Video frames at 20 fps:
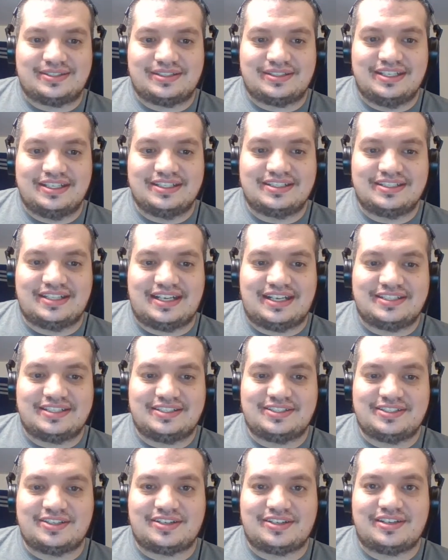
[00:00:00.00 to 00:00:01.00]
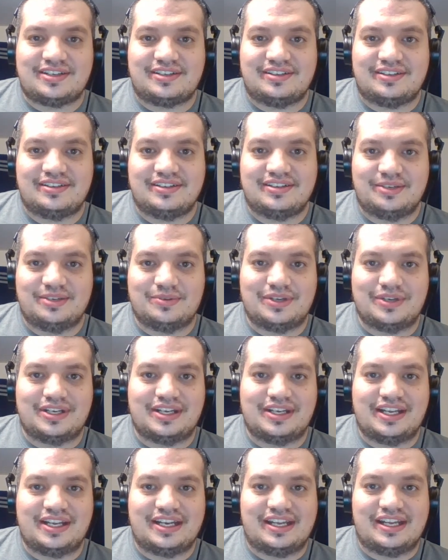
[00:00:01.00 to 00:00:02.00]
his last start, he went
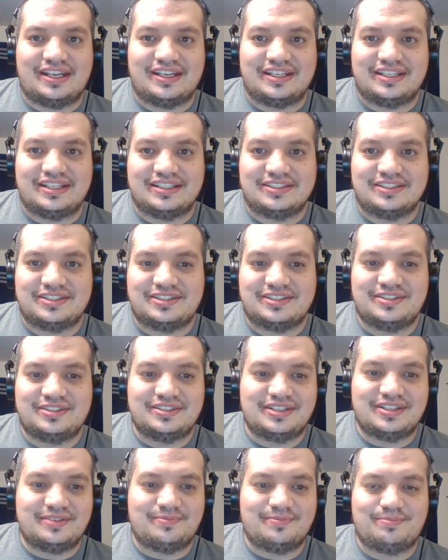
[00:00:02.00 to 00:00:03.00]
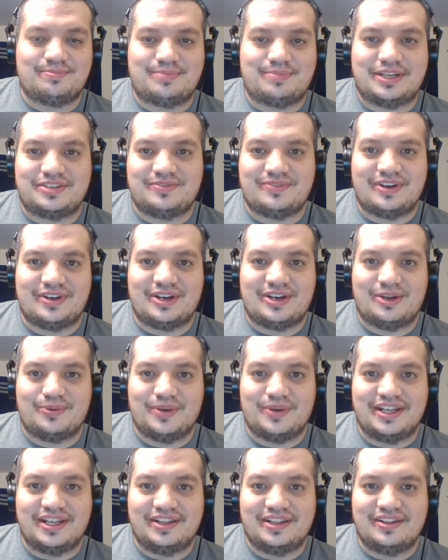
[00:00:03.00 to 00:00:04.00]
8 innings, did pitch very
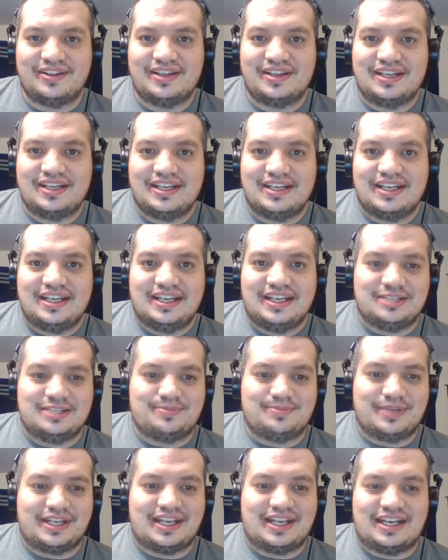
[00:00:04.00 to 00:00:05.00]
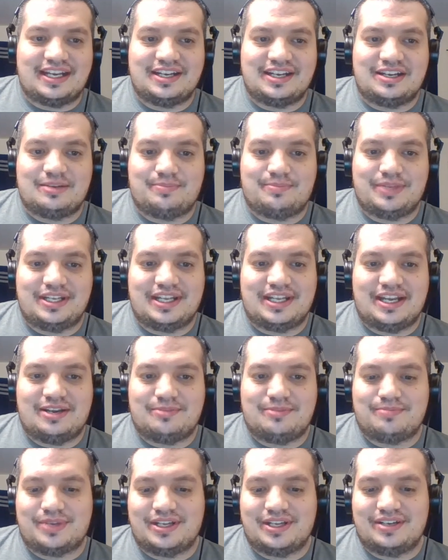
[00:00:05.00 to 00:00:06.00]
well. He's been kind of up and
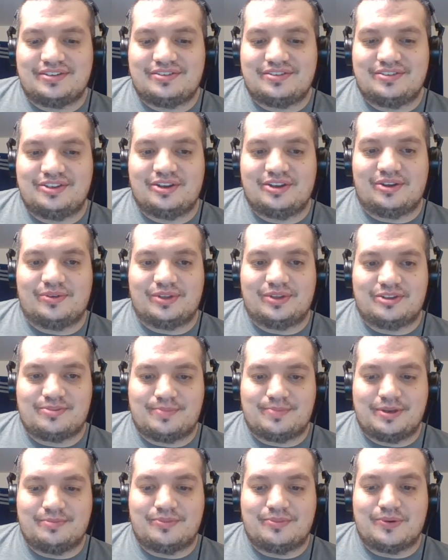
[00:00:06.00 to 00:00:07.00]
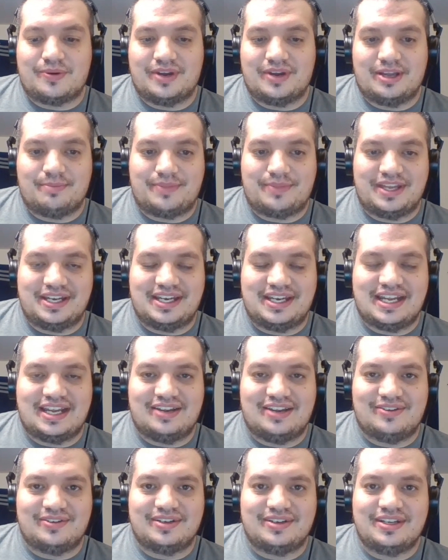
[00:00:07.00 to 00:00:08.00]
down, but, you know, it's been more up than
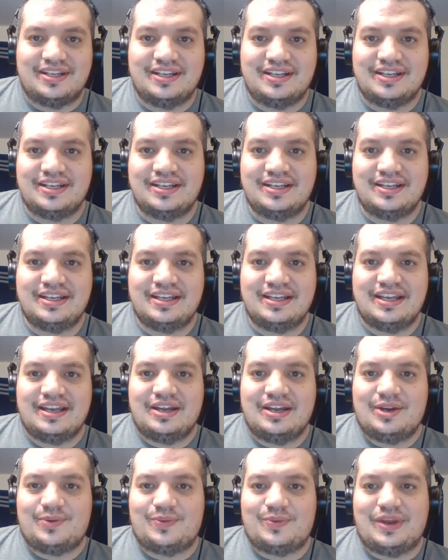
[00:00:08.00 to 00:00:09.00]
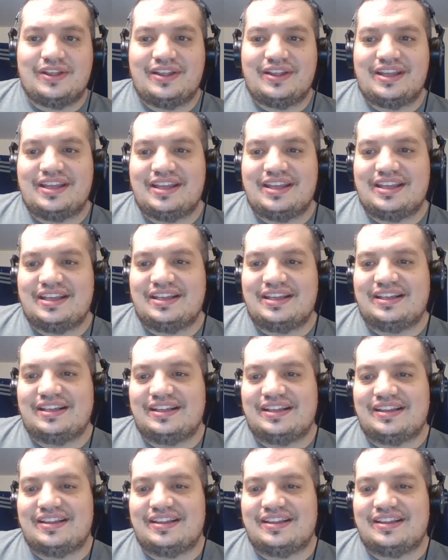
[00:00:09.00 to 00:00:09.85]
down. Really,